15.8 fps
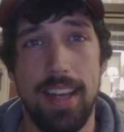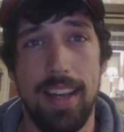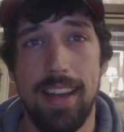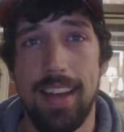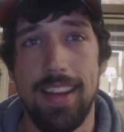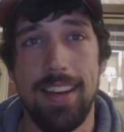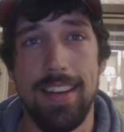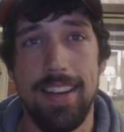
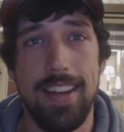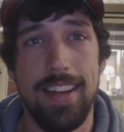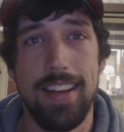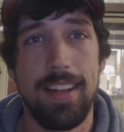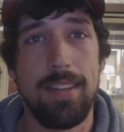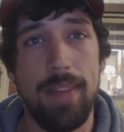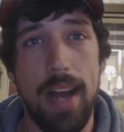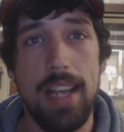And
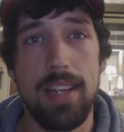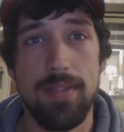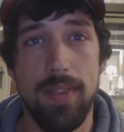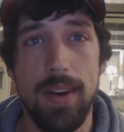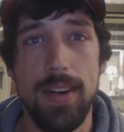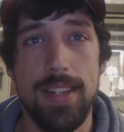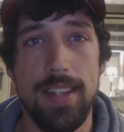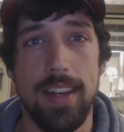vice
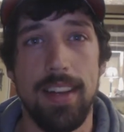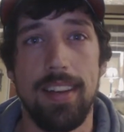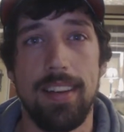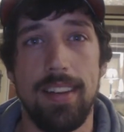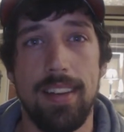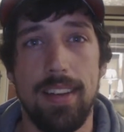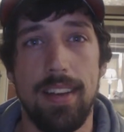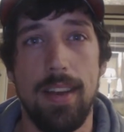versa.
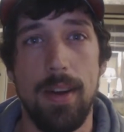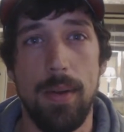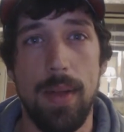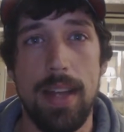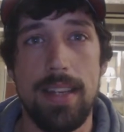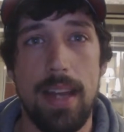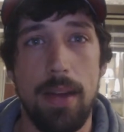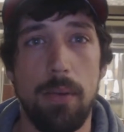
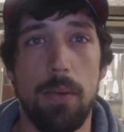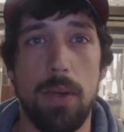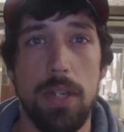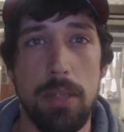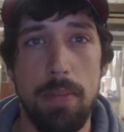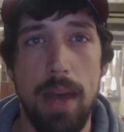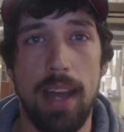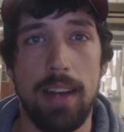That's out of
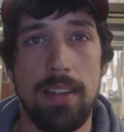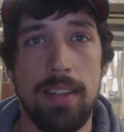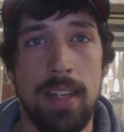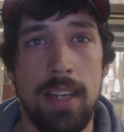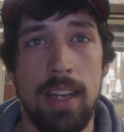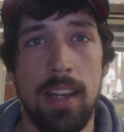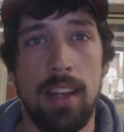respect.